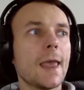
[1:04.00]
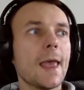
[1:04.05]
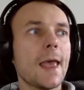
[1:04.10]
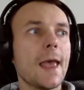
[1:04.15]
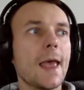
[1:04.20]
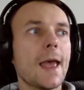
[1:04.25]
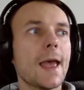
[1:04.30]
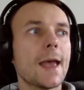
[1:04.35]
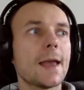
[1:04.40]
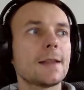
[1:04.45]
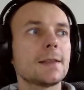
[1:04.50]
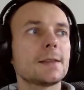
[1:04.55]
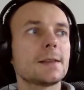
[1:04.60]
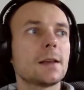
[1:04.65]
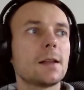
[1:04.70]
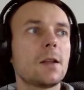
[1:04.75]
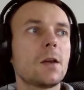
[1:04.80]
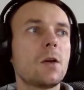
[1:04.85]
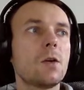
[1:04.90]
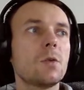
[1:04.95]
and
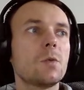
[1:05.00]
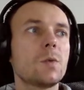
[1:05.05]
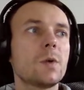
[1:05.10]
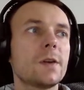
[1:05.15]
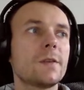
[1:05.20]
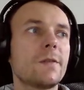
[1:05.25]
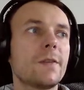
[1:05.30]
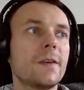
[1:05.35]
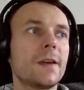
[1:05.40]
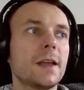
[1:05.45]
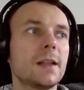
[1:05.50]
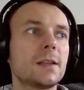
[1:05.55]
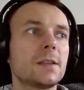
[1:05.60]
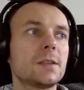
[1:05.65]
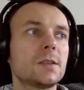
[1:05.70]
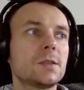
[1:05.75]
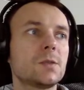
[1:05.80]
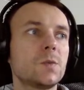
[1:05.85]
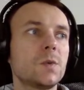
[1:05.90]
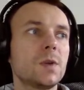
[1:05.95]
along with
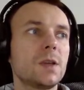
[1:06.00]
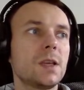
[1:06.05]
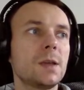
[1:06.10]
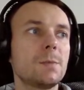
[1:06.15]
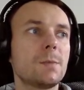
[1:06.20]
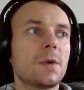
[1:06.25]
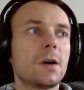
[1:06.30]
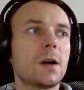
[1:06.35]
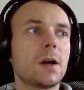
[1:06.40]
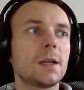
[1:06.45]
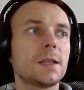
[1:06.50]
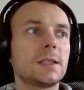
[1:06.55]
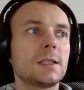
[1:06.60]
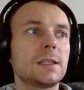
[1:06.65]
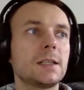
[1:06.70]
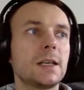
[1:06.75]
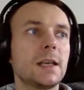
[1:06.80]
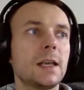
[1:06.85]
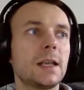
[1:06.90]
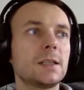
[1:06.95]
it we
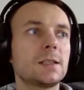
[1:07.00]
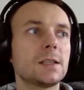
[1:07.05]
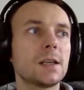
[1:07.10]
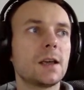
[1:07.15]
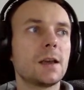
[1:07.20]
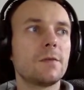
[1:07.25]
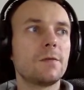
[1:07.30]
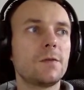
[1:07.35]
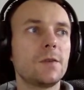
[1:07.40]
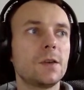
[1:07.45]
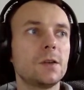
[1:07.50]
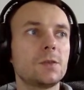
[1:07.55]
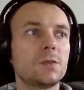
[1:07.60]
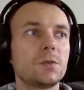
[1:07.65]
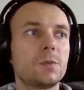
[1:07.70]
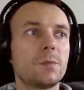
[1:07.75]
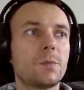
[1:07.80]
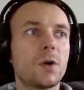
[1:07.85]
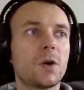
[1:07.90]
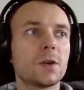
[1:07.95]
might need a
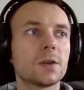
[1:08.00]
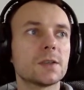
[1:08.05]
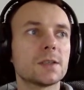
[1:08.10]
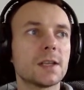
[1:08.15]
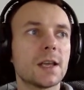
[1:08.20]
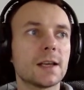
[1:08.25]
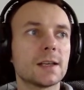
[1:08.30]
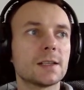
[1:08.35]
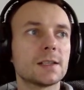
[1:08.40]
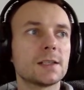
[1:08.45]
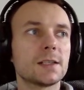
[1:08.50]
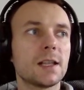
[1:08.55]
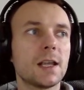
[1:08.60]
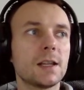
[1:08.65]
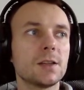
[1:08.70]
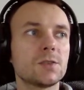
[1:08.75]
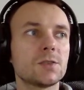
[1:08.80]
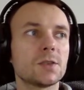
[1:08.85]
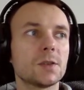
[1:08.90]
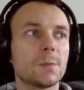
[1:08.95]
VirtualBox
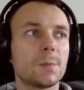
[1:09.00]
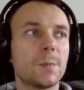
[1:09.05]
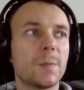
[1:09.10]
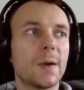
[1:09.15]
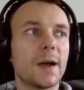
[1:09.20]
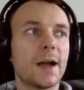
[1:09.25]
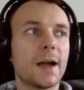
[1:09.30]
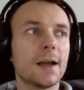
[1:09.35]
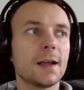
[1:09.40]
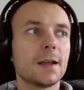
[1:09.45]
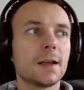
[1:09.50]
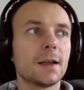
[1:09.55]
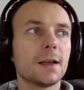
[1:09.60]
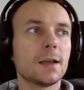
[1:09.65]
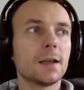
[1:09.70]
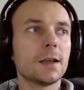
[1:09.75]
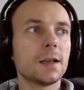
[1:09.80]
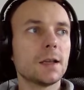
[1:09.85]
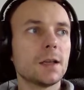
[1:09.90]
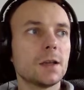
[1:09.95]
extension pack,
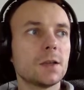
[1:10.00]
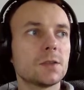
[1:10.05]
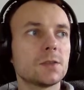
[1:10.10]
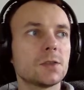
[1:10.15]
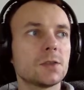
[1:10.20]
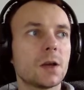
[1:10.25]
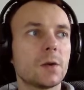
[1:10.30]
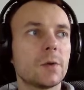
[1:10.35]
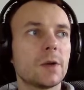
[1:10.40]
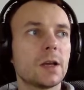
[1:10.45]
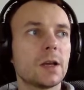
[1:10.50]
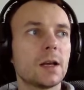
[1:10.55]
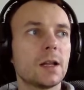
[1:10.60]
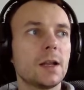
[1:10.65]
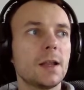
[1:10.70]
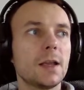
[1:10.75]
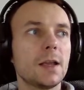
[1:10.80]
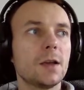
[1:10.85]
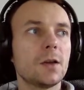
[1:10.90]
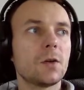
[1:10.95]
so I will
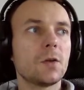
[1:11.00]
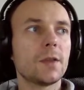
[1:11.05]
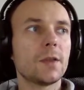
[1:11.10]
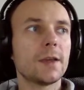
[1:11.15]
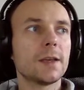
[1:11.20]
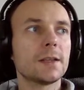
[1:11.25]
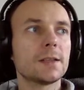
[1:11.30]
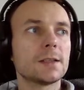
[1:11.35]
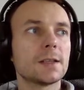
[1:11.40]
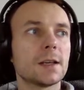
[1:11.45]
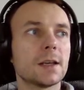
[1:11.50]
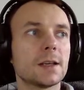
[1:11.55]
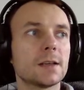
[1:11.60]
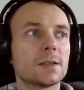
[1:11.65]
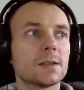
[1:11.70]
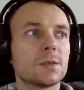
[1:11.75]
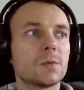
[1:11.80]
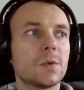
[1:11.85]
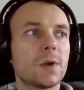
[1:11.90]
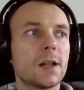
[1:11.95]
click on it
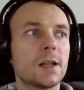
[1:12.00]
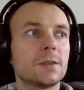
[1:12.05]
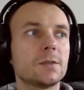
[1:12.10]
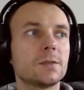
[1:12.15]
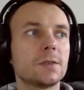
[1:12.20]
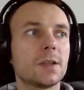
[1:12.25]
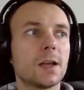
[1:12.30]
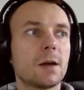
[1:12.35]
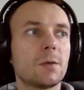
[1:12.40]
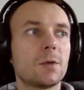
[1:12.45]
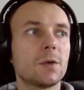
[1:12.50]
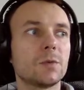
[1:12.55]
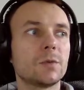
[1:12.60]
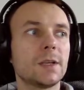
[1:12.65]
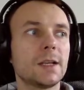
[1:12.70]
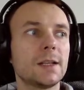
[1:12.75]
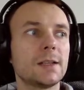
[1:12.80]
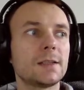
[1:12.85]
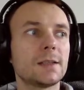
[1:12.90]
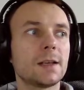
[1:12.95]
as well to
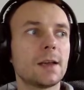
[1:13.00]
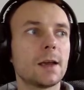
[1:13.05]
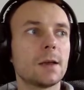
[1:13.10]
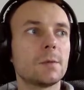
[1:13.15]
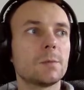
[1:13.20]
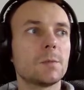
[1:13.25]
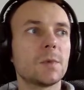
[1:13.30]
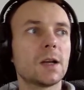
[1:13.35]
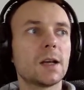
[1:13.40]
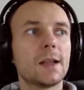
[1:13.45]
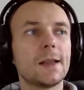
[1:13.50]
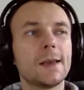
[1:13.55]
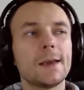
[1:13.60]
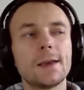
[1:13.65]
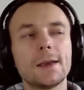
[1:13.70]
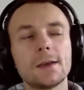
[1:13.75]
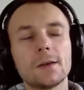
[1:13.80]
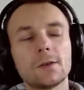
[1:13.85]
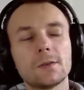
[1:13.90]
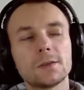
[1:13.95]
download it. I'm
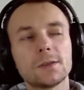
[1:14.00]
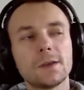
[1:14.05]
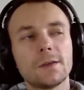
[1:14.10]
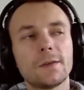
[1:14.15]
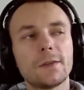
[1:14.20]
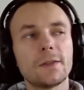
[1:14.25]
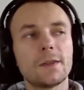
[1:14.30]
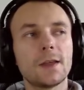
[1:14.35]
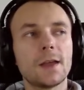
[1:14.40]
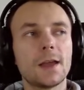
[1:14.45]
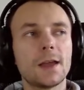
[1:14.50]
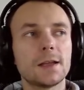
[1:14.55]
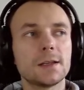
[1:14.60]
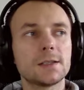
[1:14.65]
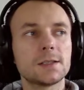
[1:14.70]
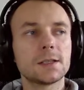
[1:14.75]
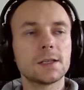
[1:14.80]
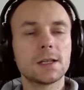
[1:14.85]
clicking on the third